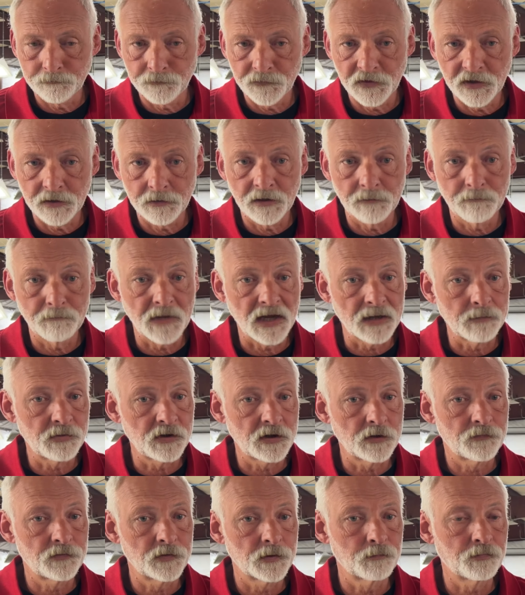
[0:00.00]
It may be
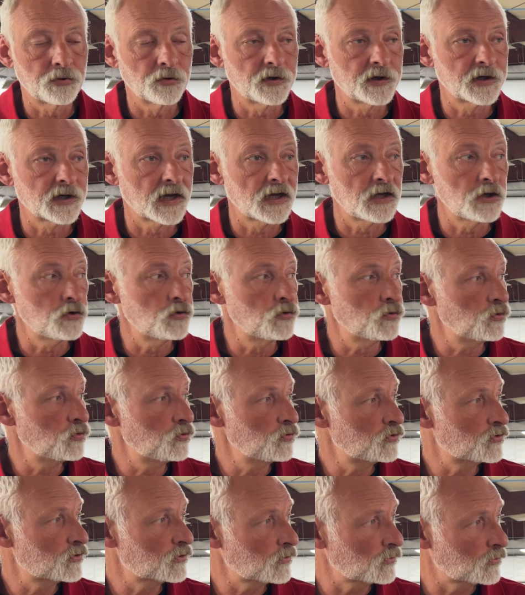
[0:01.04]
if you're putting a
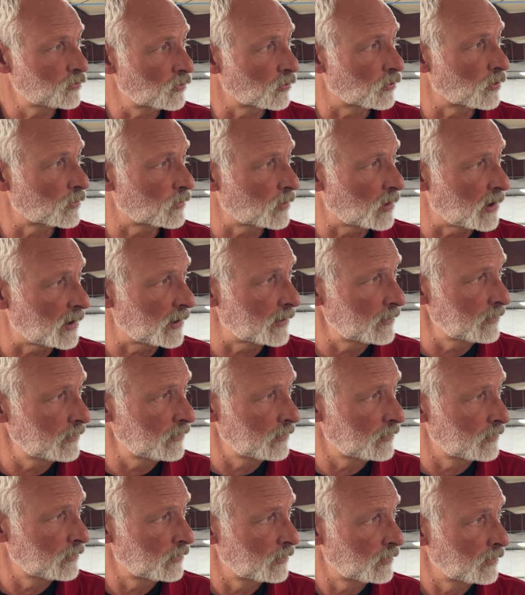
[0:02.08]
used door on,
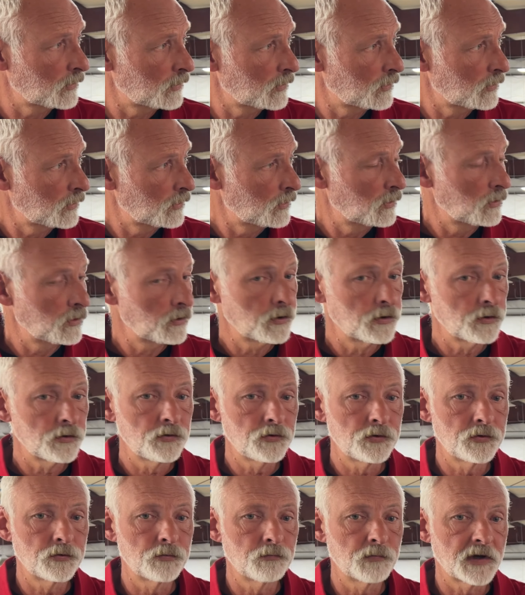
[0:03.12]

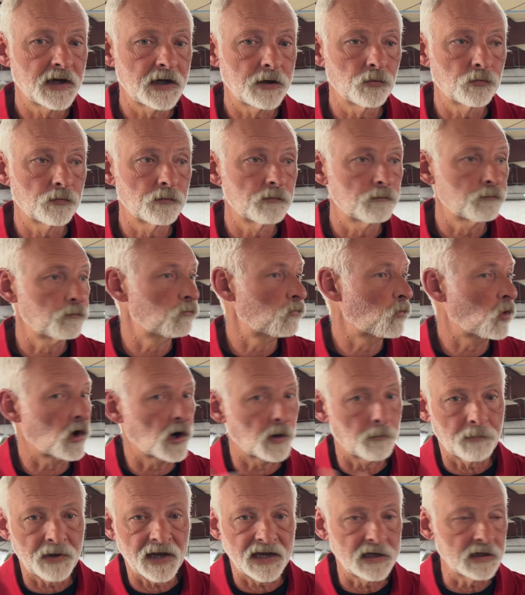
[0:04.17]
you may want to
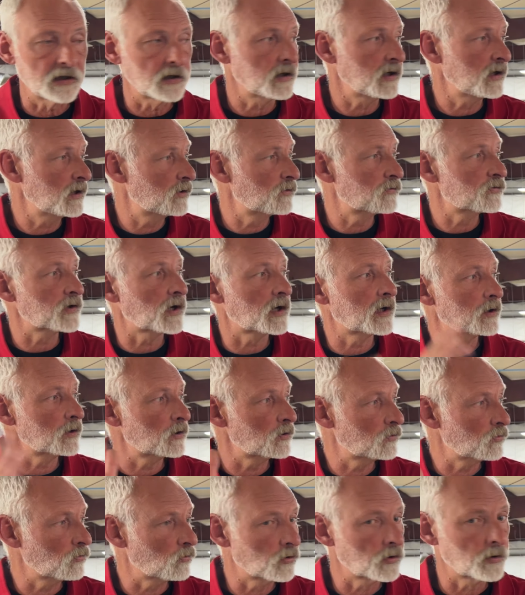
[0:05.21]
paint the inside of the
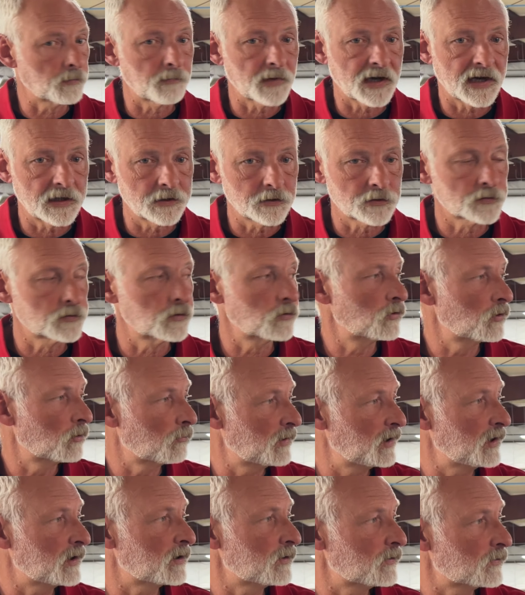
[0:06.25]
door to match so nobody
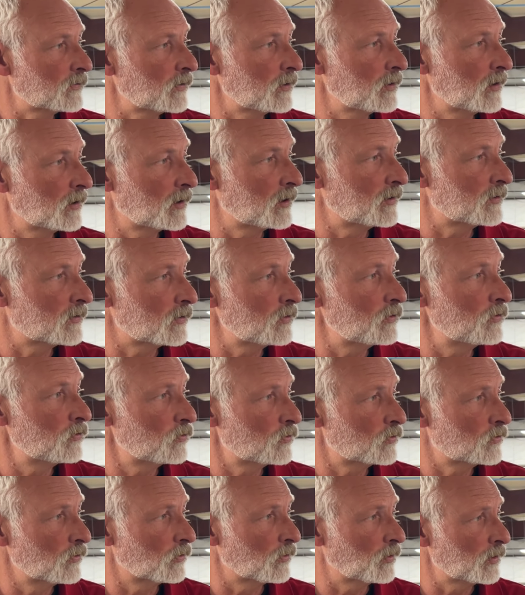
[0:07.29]
can see that it's a used
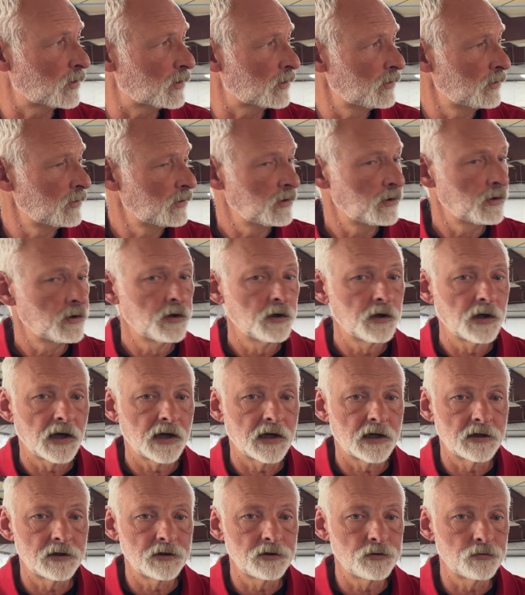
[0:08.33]
door,
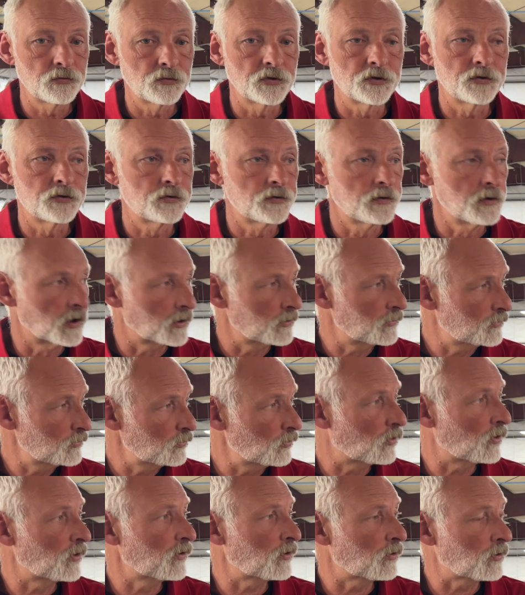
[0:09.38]
and you would undo
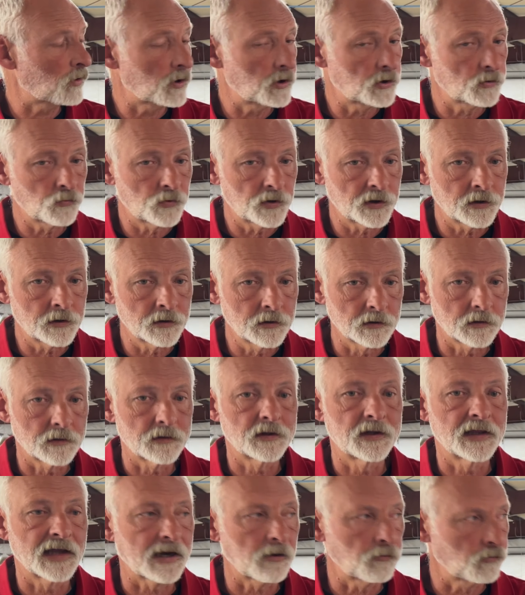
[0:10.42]
all the hardware.
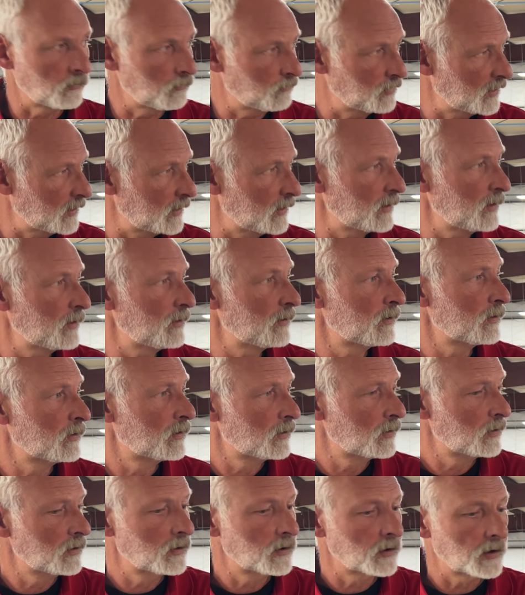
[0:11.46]
That would be
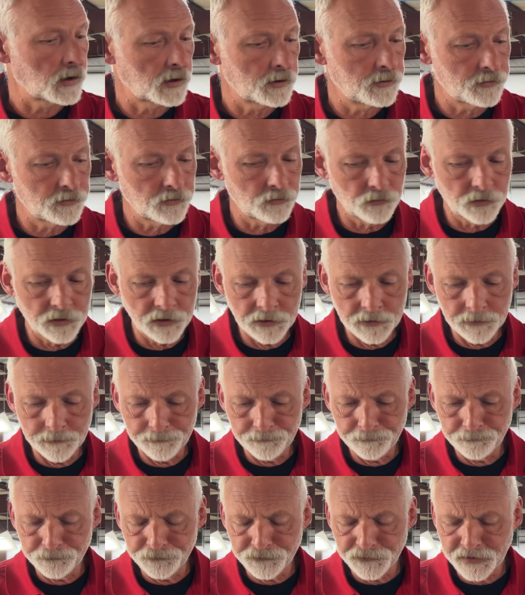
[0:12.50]
undoing it.
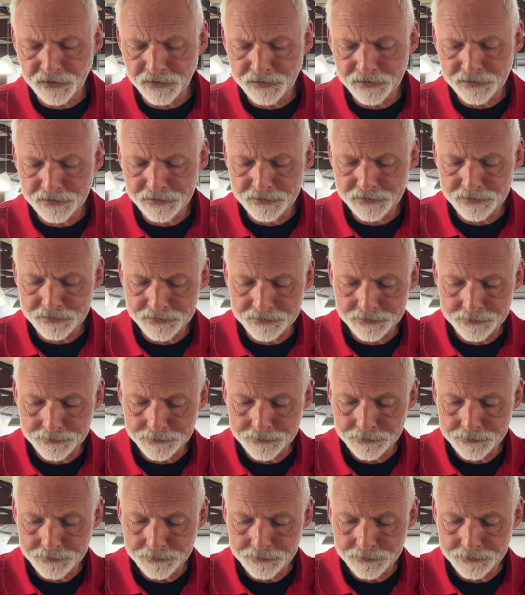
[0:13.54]
In